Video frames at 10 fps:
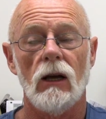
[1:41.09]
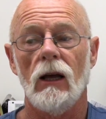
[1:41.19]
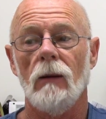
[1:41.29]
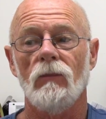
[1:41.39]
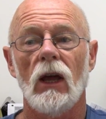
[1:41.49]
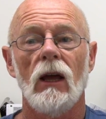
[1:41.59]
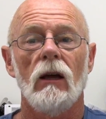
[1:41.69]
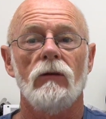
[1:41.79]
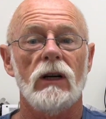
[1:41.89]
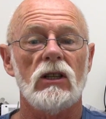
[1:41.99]

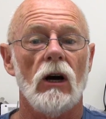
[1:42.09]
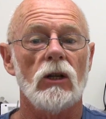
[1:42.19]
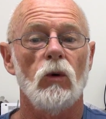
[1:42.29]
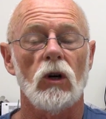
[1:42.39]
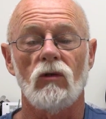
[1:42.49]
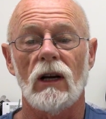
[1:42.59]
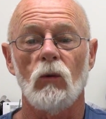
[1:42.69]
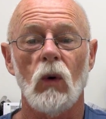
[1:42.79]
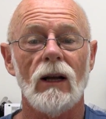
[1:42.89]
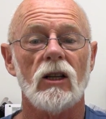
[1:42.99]
FrSky's worked really
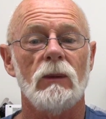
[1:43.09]
well.